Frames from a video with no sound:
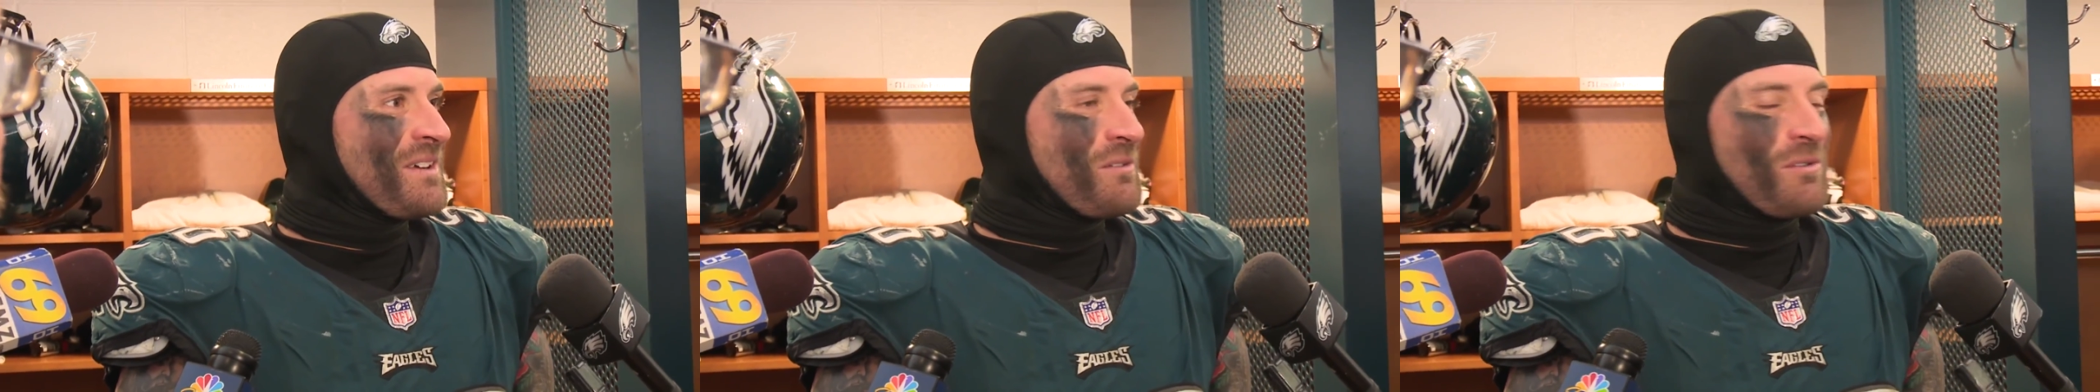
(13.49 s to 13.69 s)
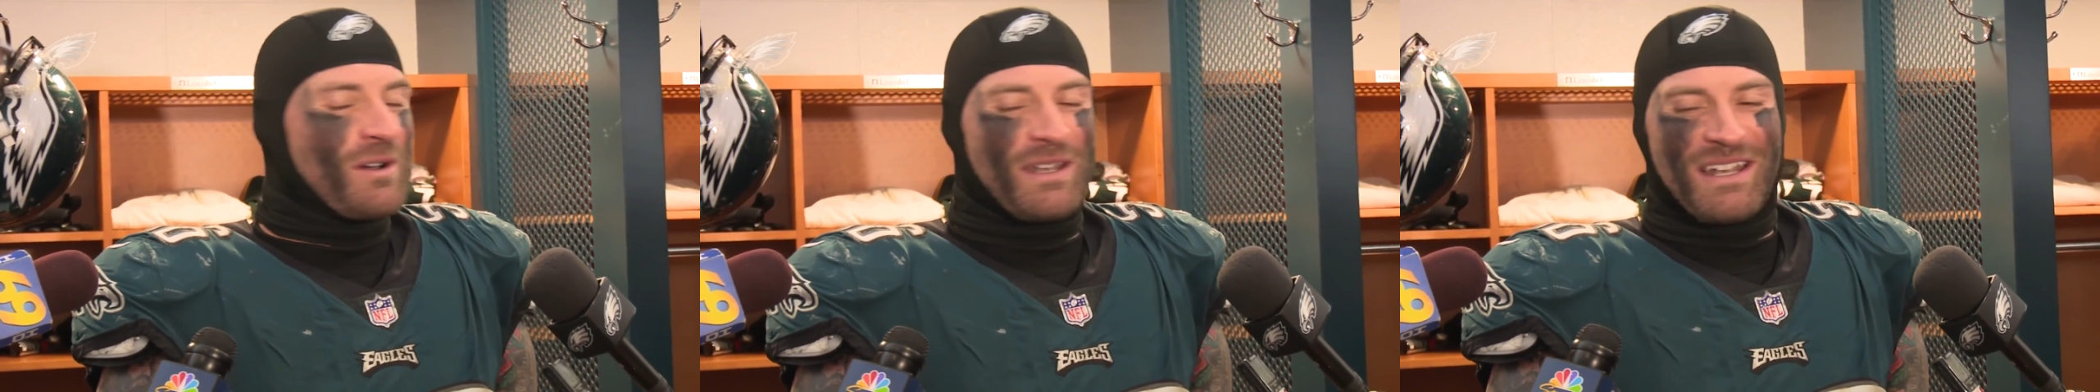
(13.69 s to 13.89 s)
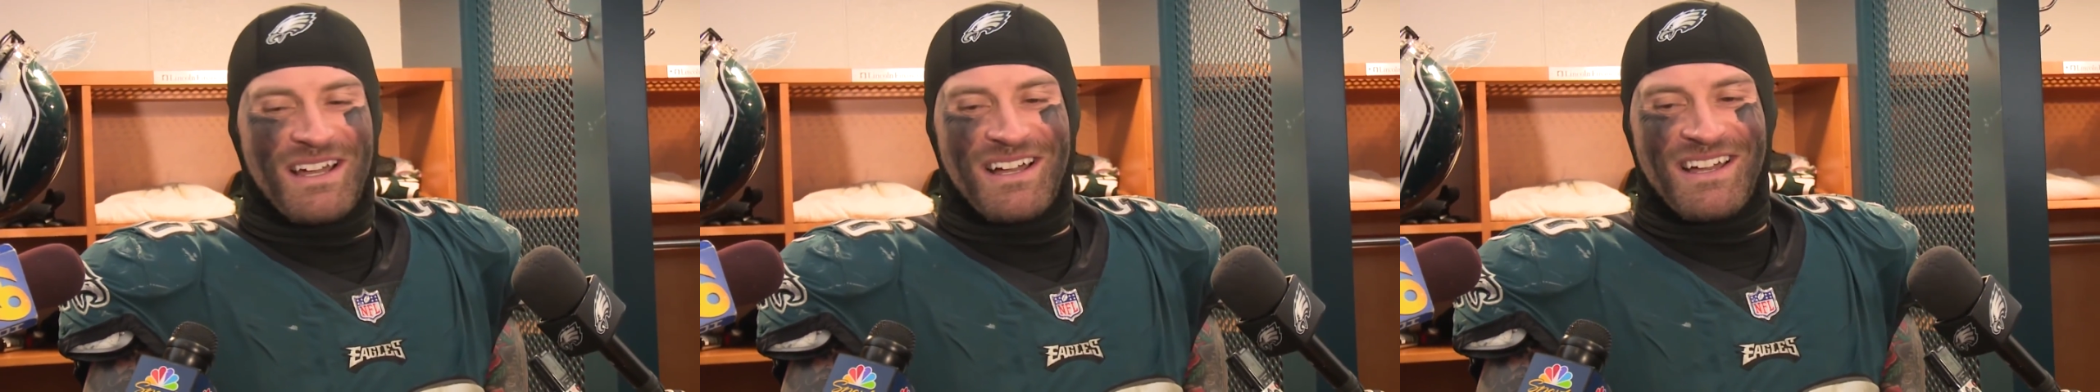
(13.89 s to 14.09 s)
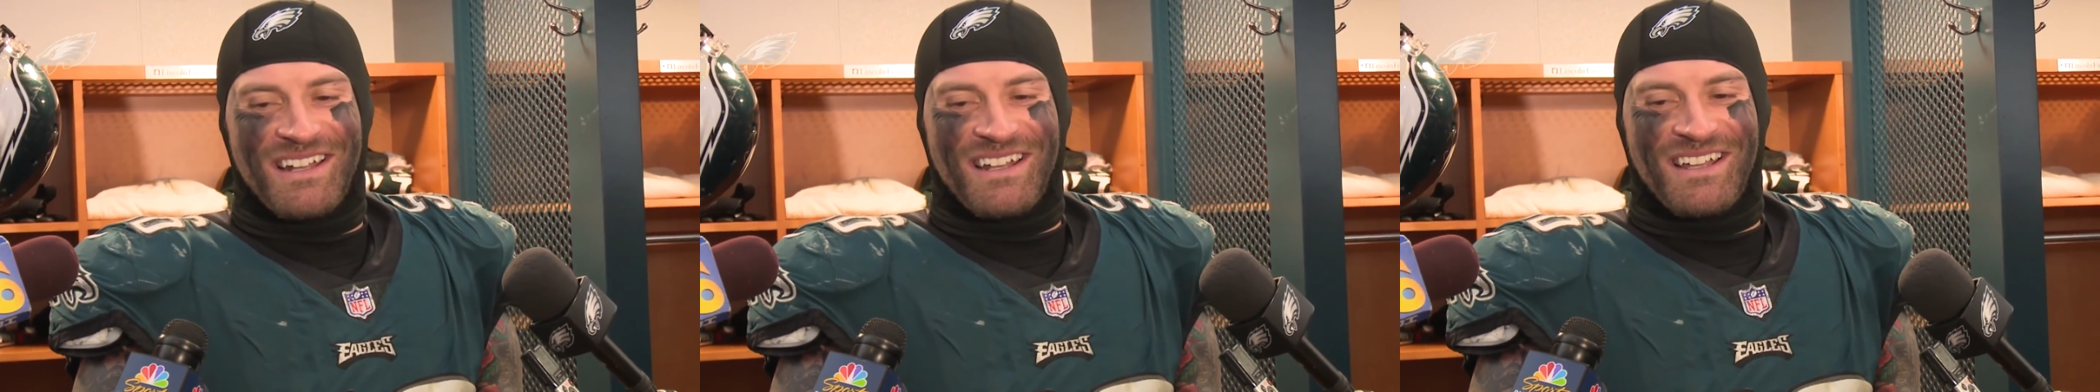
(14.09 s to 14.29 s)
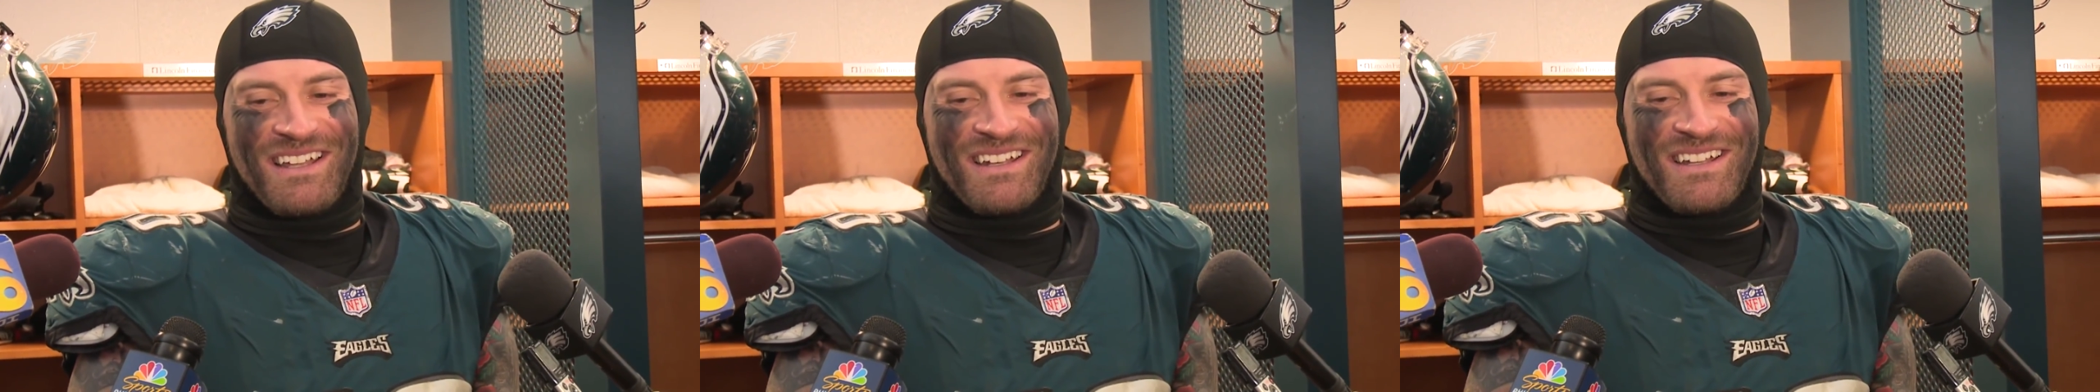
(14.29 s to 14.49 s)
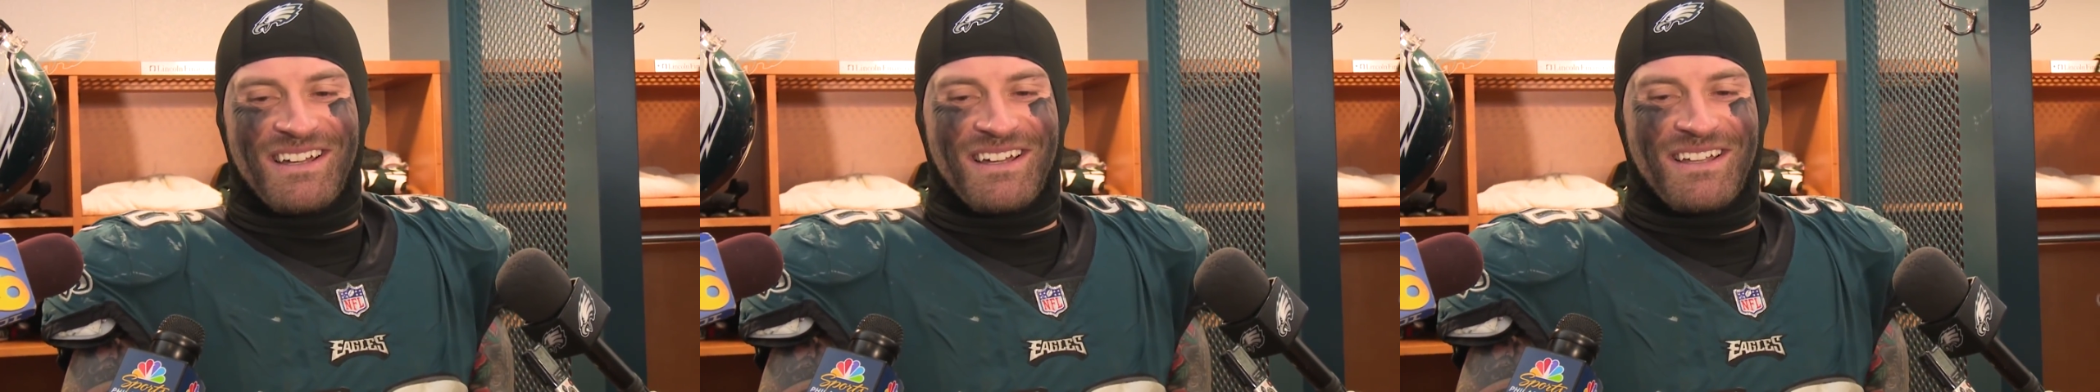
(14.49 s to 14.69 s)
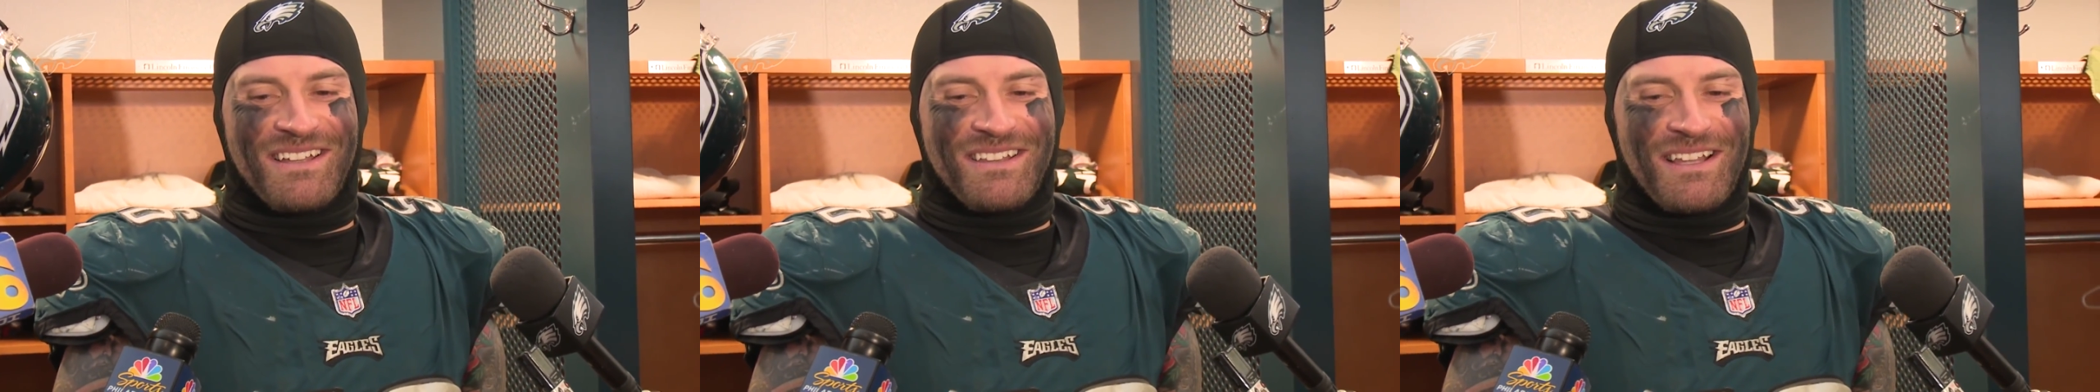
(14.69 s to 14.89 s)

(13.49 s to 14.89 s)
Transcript: whatnot, and uh,